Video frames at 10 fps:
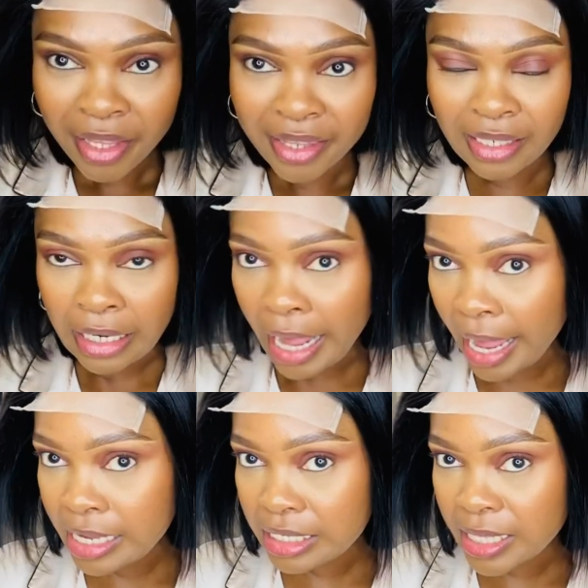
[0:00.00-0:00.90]

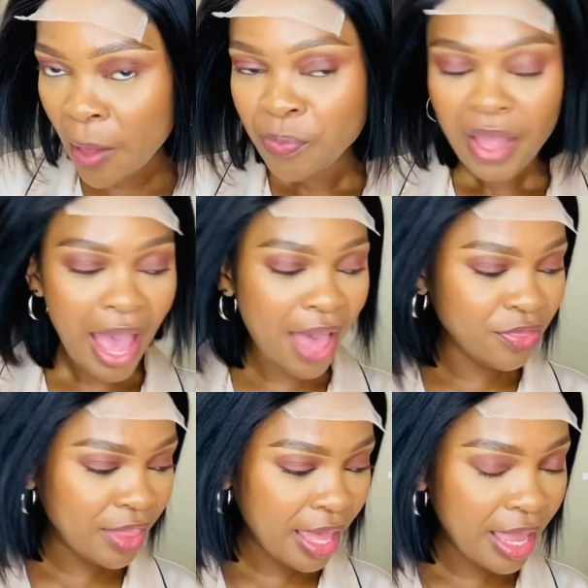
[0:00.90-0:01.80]
lace,
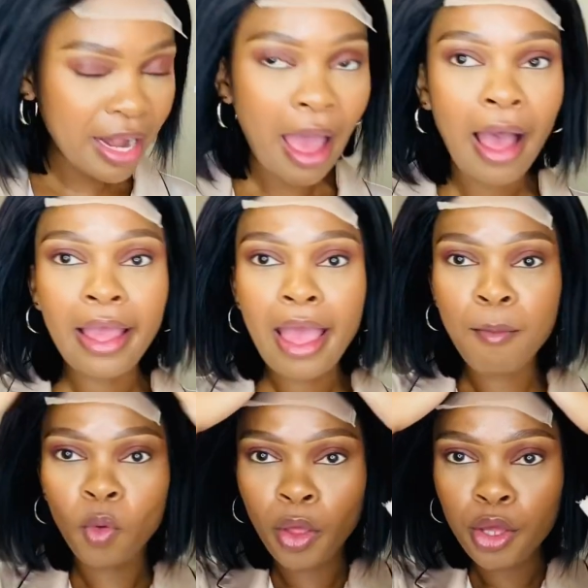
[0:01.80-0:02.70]
and then I
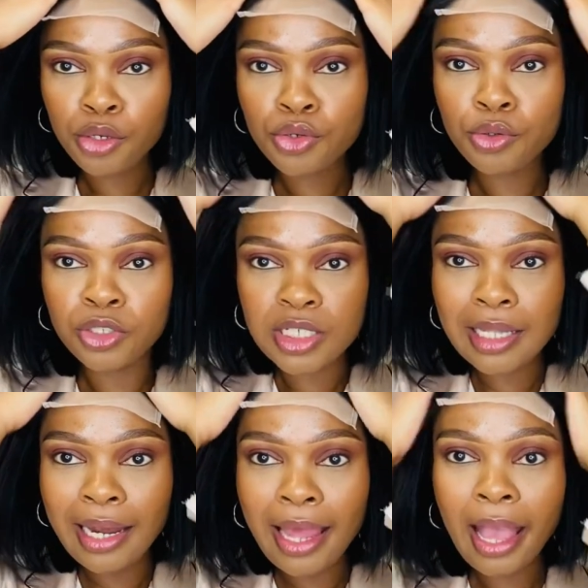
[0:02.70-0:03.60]
am going to just
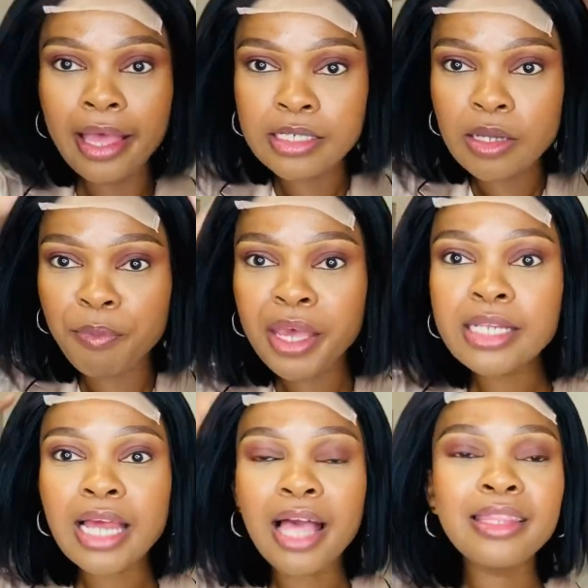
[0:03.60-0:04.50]
lay it a
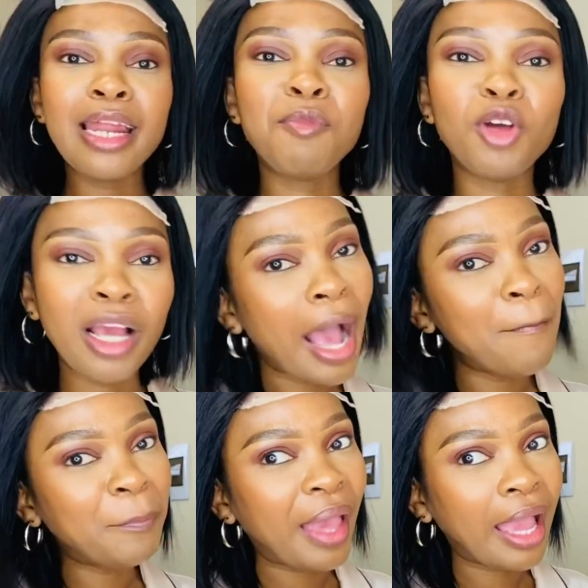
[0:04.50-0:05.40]
bit, and then I'm gonna
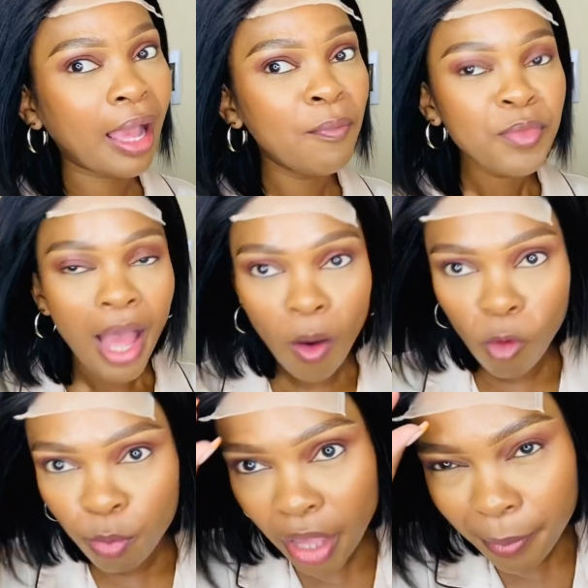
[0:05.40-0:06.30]
come back. I
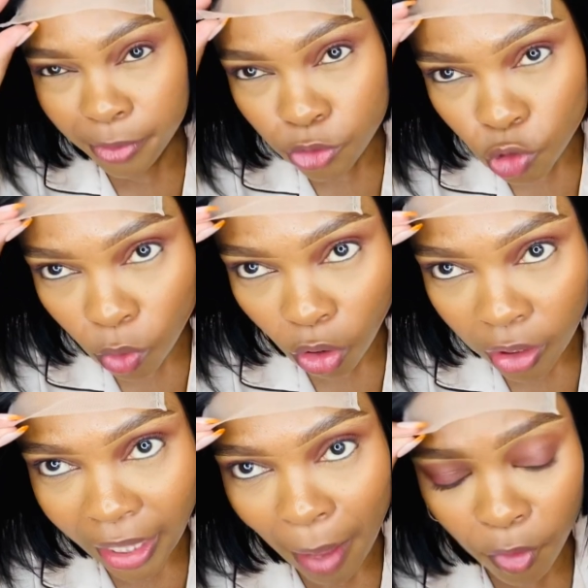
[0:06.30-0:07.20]
won't be able to do it on
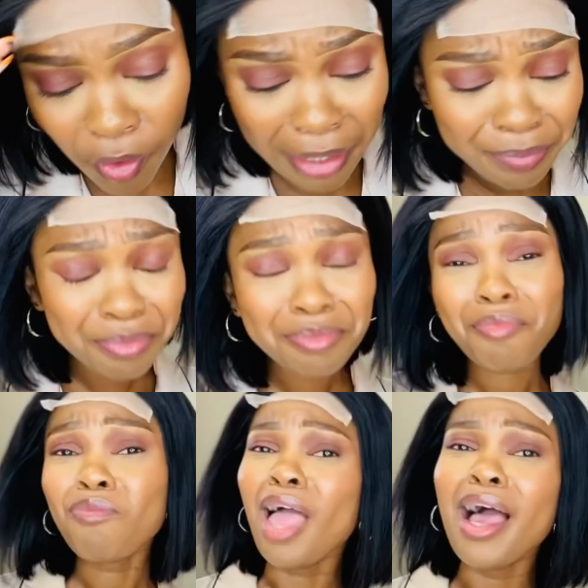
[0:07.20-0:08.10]
camera.
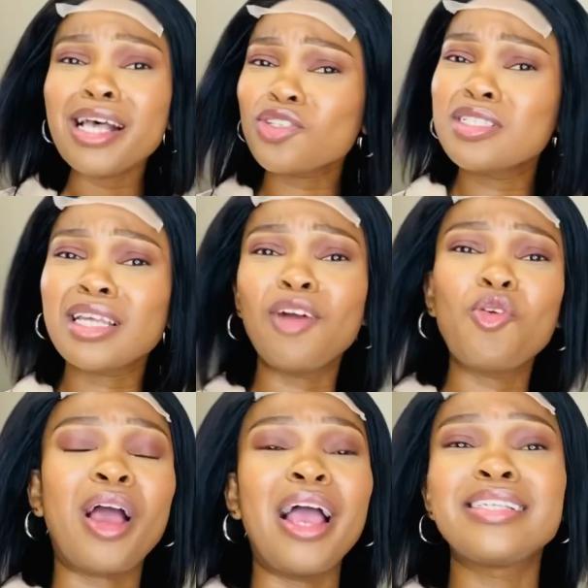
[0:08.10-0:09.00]
I saw Zaka,
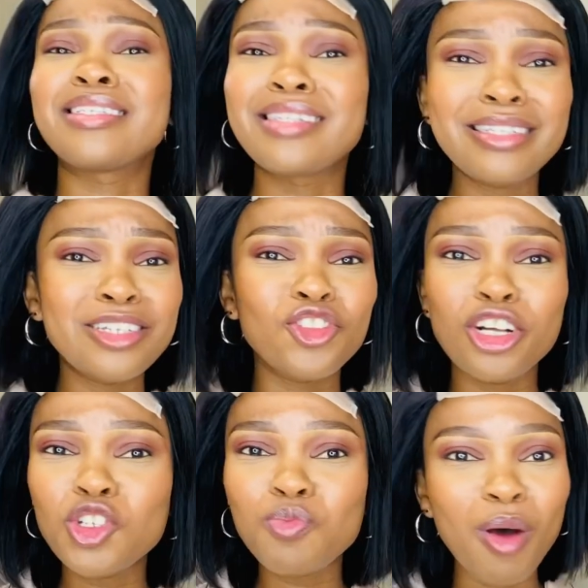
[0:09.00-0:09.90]
look guys, this is not
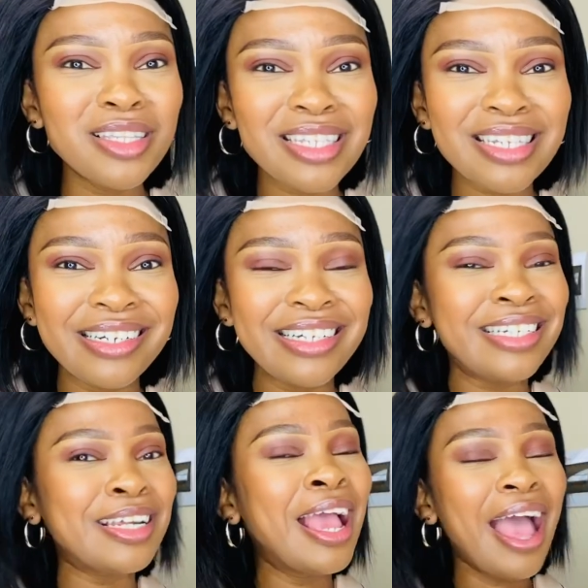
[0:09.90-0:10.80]
sponsored.
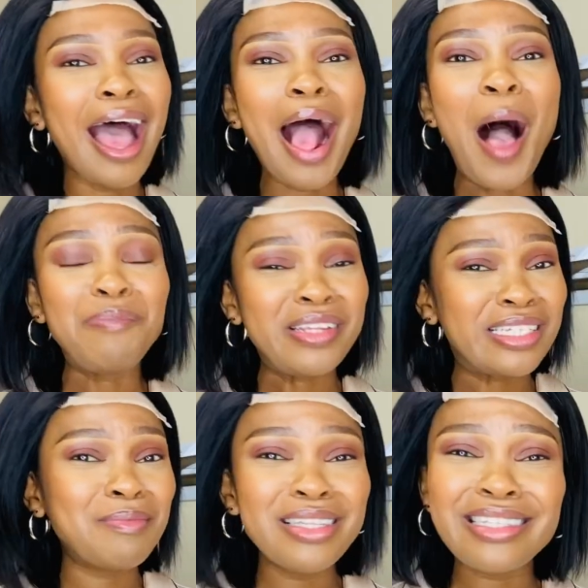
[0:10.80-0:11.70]
This
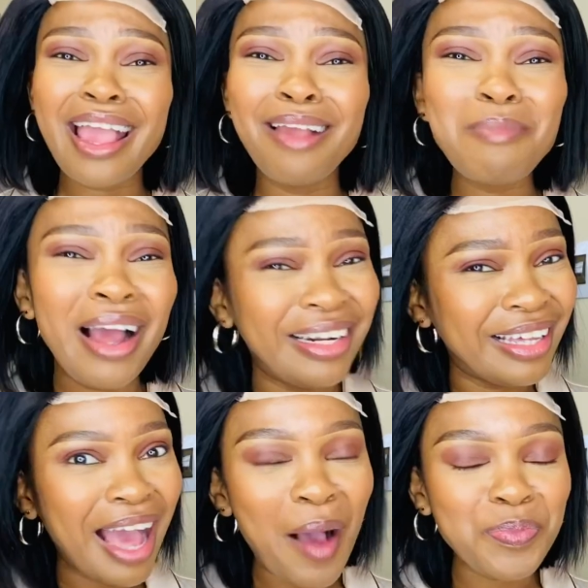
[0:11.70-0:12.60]
has been saying
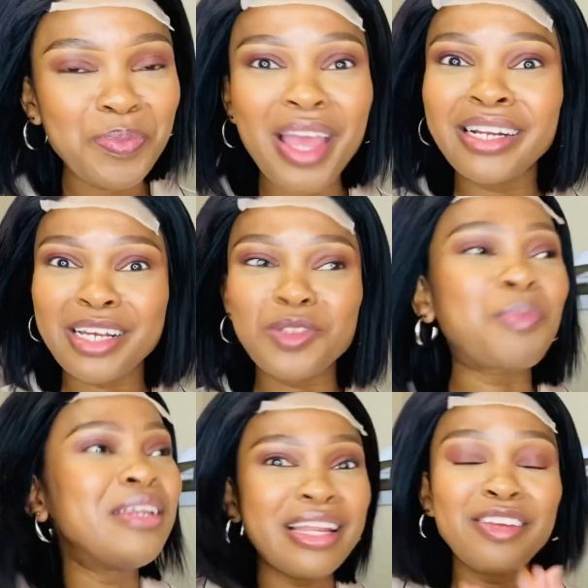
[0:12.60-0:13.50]
Malia and guys
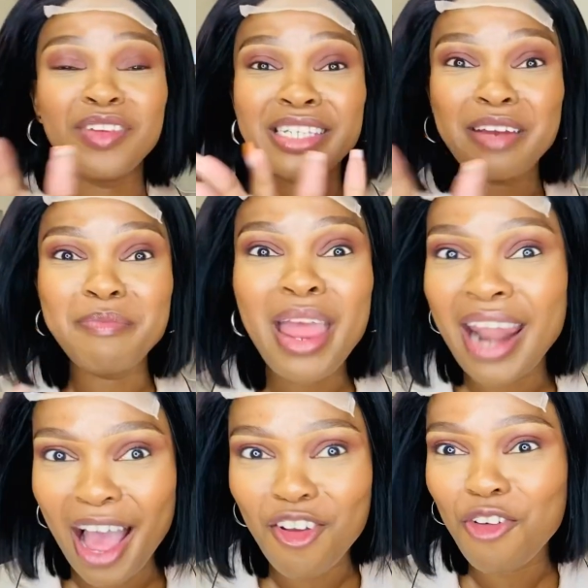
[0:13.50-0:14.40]
opinion if it's getting
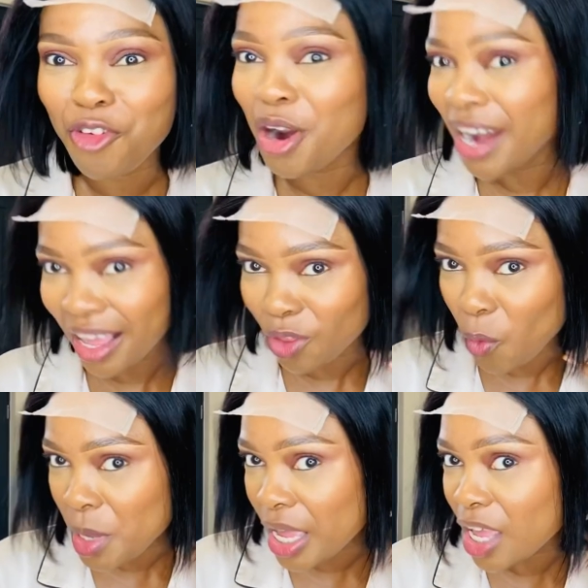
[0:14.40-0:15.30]
nayo for another
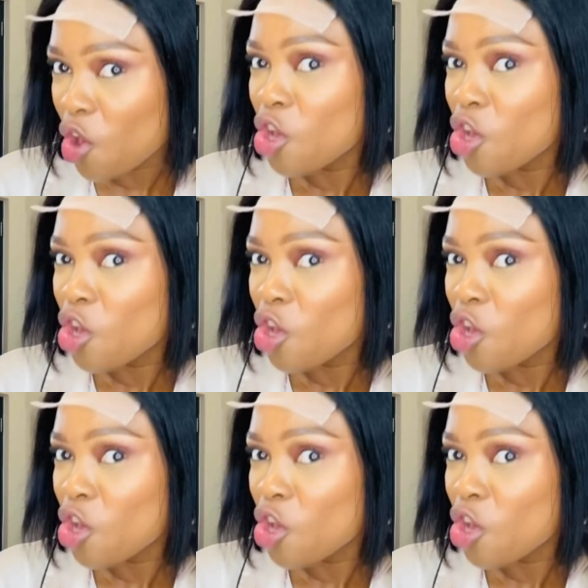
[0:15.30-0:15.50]
week,